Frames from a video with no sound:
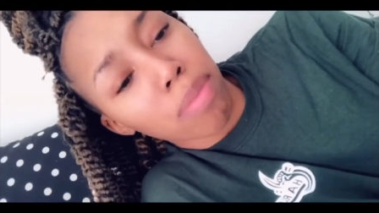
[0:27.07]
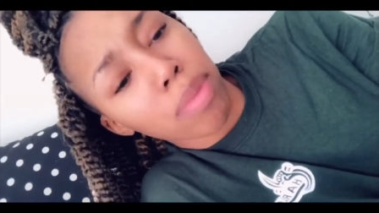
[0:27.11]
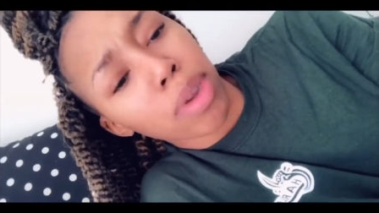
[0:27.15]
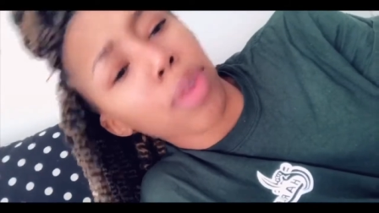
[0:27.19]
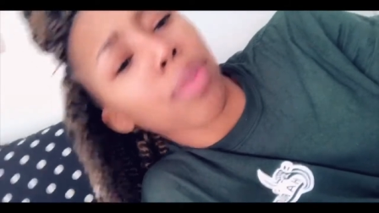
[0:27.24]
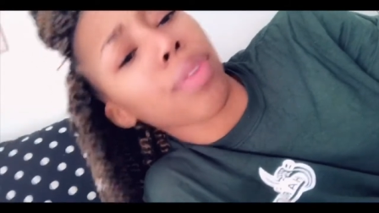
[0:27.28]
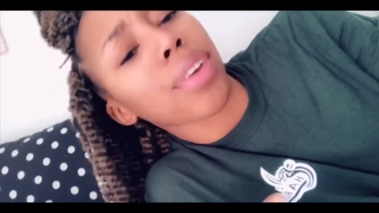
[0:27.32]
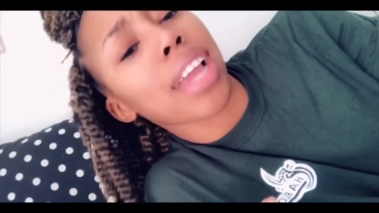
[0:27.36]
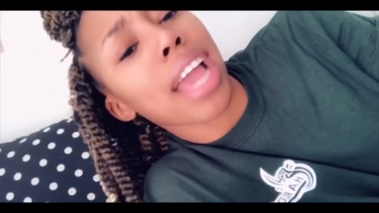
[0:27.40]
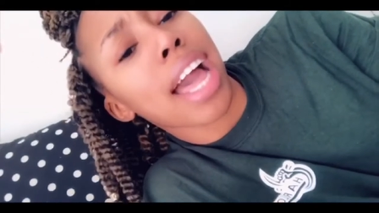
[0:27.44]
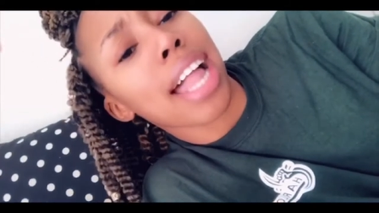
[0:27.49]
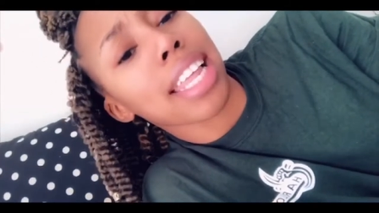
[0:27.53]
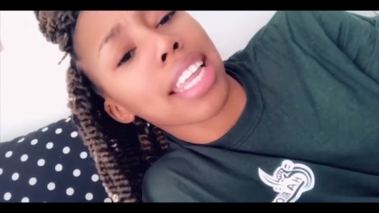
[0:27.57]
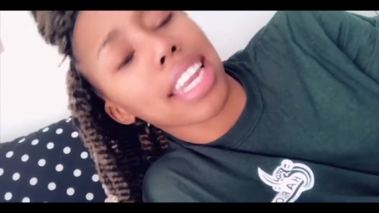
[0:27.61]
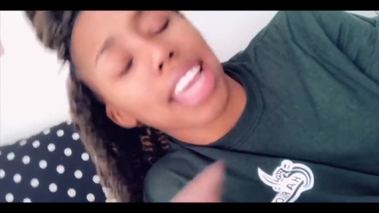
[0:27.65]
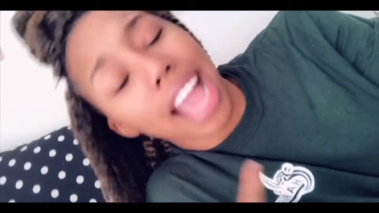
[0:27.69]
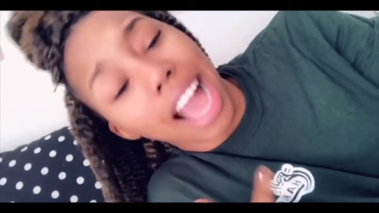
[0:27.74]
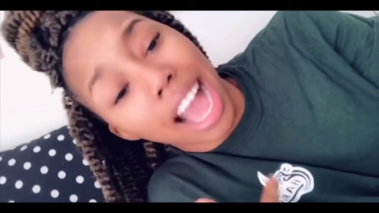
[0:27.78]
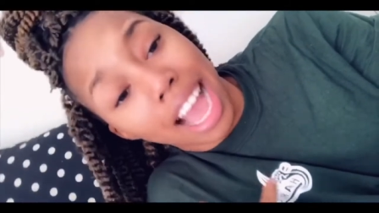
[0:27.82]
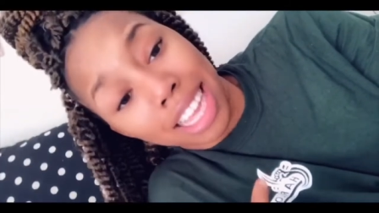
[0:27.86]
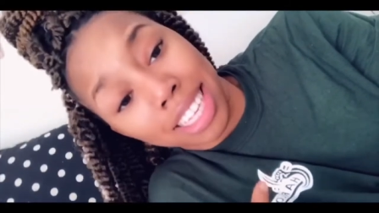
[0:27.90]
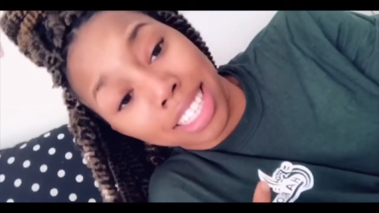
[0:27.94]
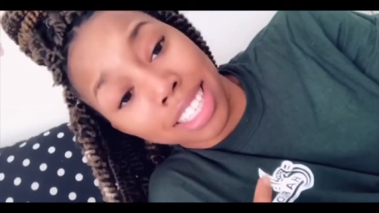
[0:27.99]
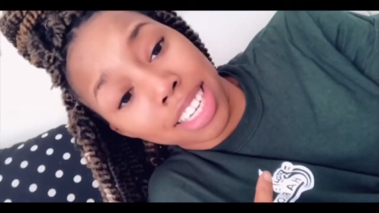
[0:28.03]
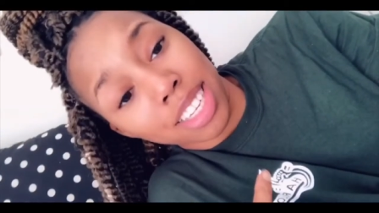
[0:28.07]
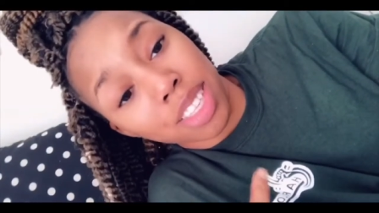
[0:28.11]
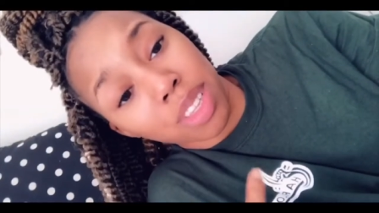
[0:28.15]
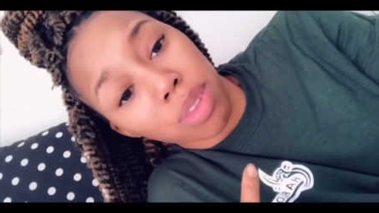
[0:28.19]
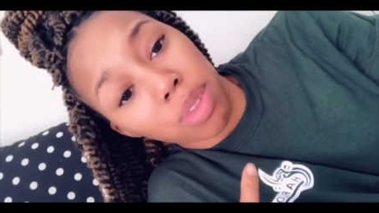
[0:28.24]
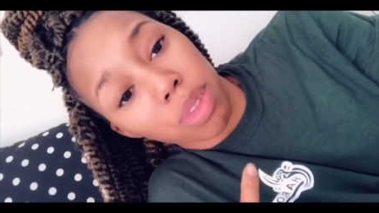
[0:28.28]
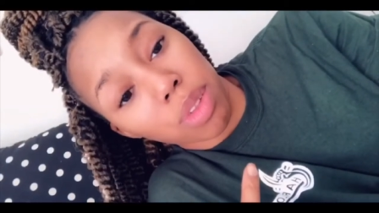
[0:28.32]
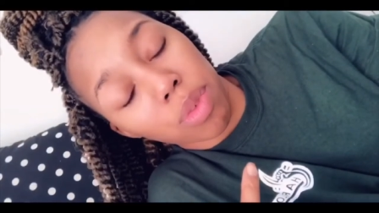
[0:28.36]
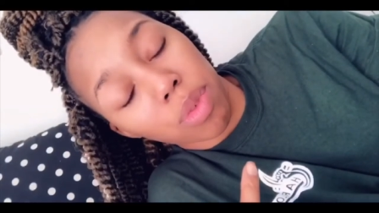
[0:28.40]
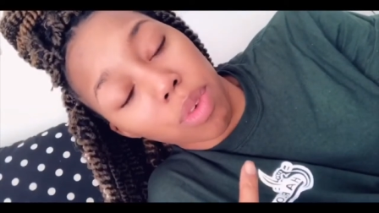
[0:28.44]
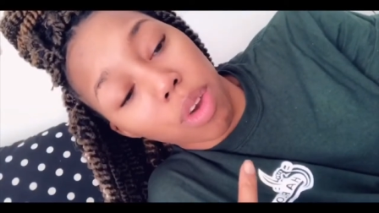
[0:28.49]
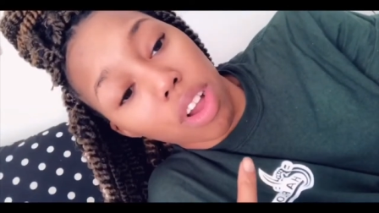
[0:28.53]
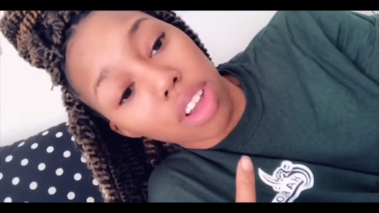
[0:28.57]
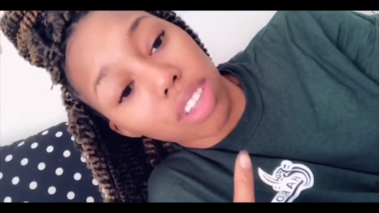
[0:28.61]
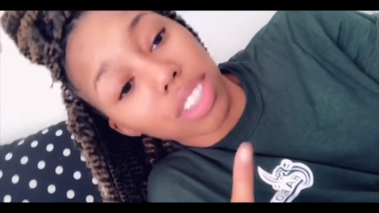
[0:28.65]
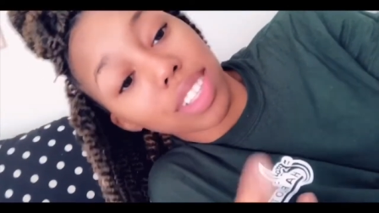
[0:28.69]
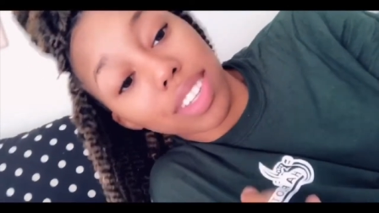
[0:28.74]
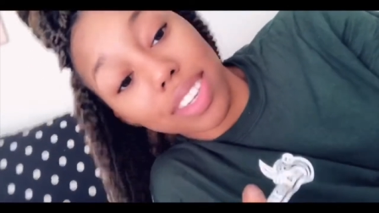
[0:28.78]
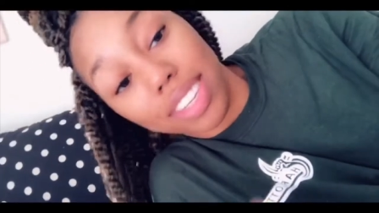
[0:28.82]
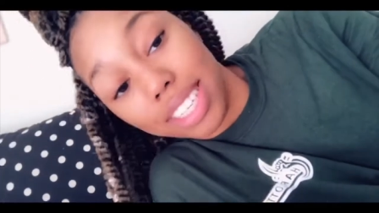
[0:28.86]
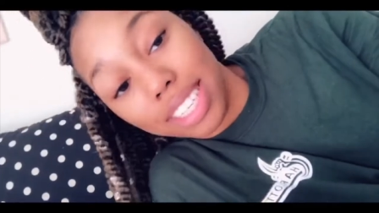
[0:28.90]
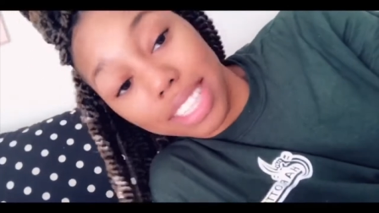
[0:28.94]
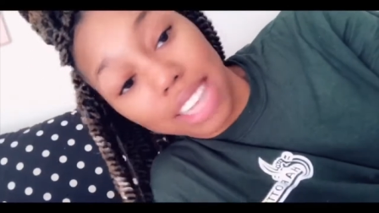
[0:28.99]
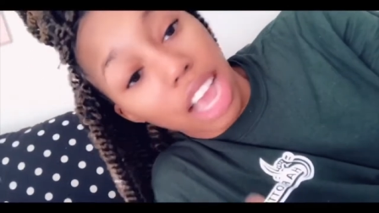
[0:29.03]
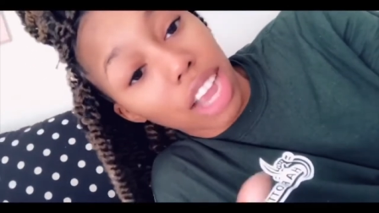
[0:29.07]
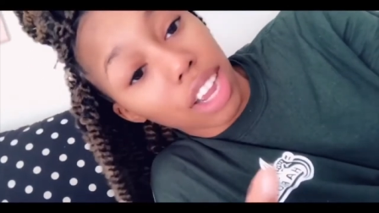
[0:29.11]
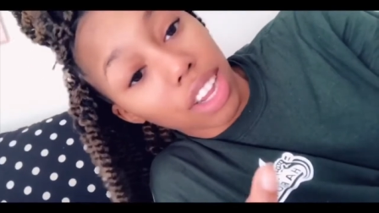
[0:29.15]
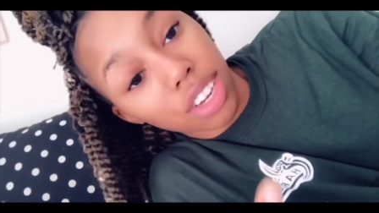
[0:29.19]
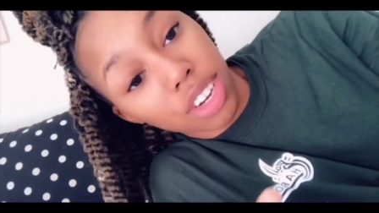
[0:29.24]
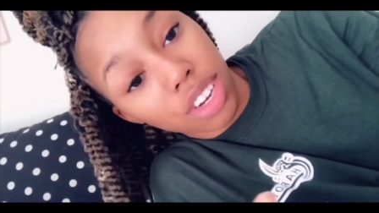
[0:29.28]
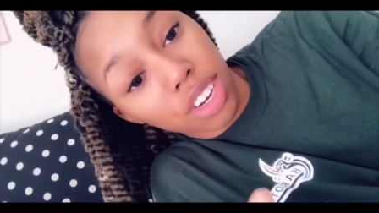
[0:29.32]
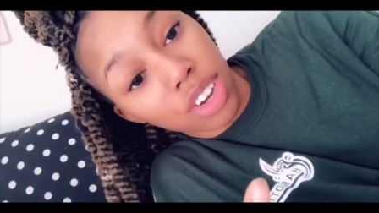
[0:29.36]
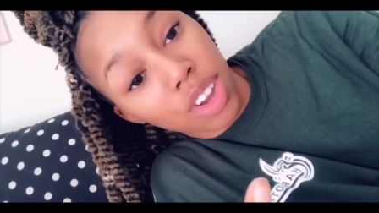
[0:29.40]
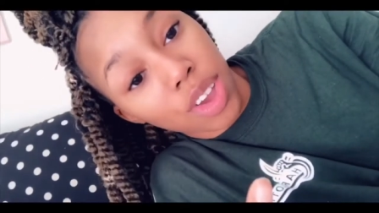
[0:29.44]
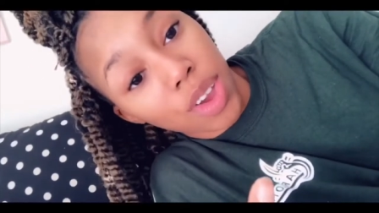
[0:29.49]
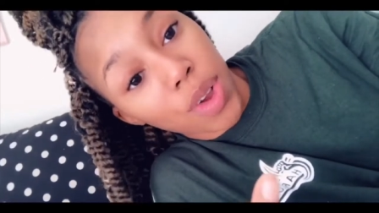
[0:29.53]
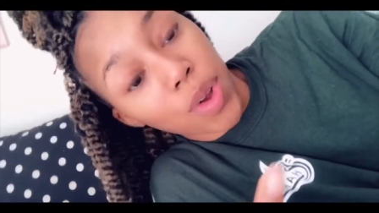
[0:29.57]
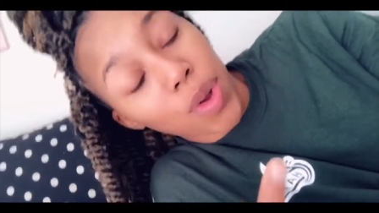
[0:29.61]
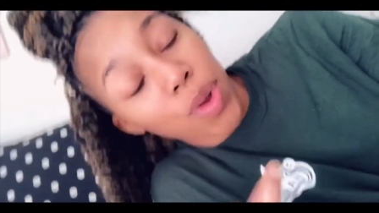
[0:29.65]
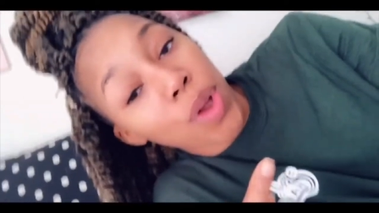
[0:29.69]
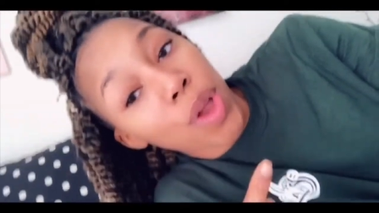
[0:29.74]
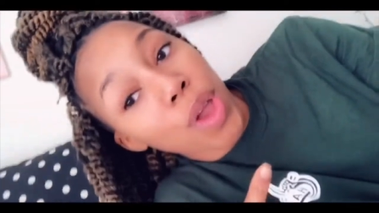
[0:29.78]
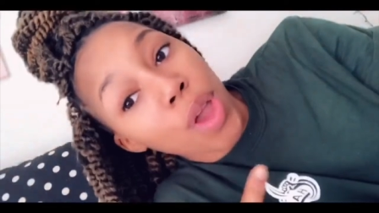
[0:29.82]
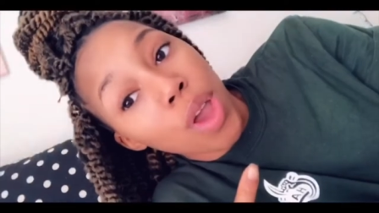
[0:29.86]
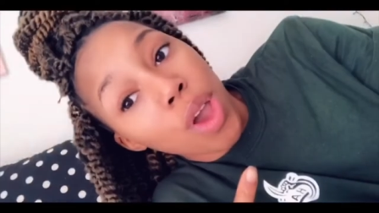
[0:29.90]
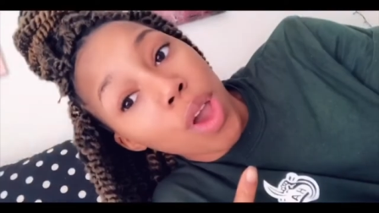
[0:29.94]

But in reality, I said something wrong. So he's not going to know